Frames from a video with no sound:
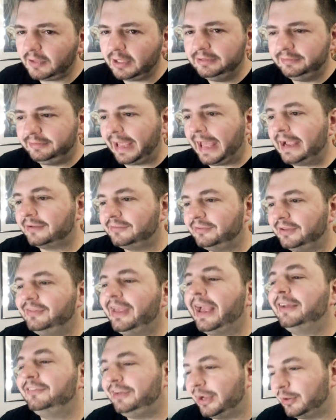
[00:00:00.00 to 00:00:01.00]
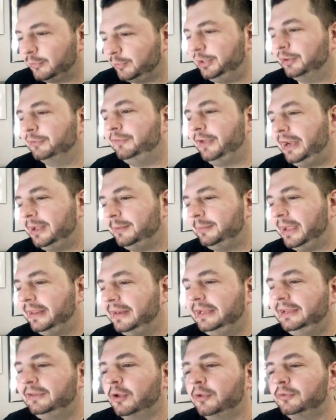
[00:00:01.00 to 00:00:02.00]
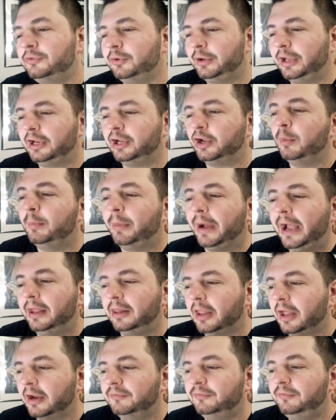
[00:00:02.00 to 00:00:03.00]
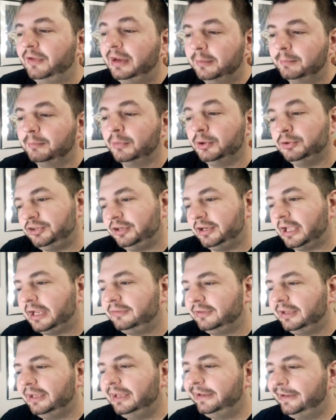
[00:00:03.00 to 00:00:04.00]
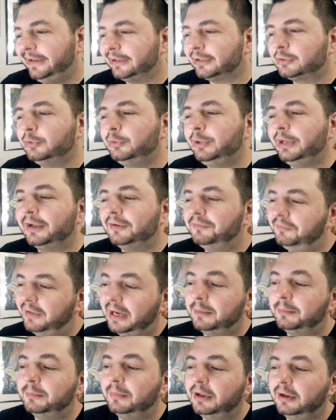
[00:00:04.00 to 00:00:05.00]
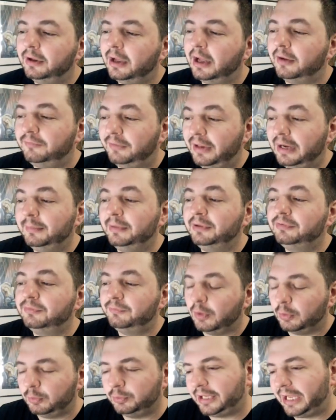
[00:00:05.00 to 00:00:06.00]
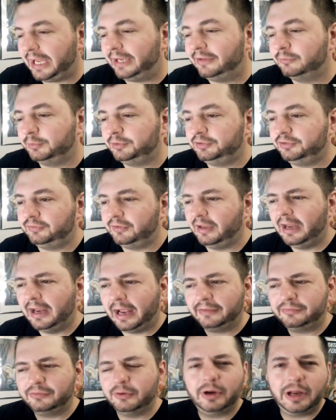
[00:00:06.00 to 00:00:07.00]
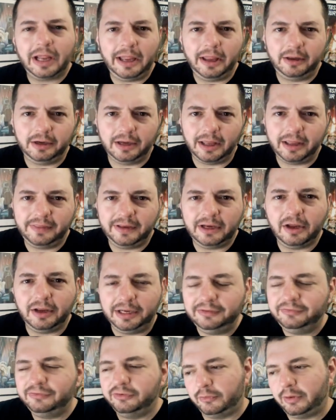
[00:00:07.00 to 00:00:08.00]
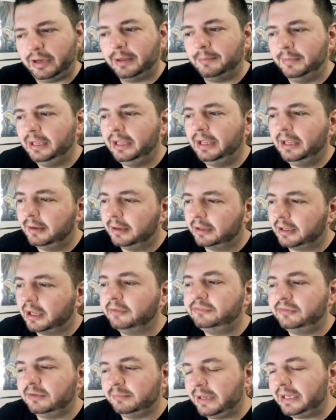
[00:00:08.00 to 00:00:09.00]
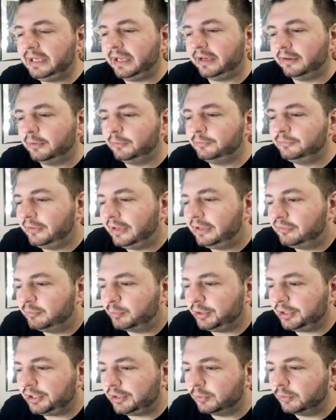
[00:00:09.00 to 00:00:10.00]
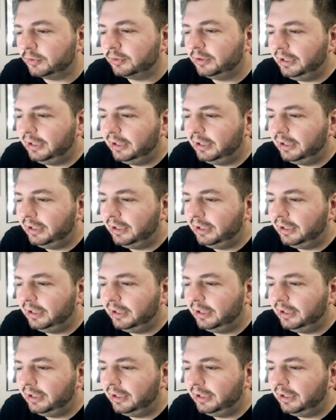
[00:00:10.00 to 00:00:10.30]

Dag says hashtag we are Venom, and he's also going to go buy a lot of Venom merchandise, including a venomous phone case, which is, I saw a guy on, I think on Instagram, custom making those. So that's pretty cool.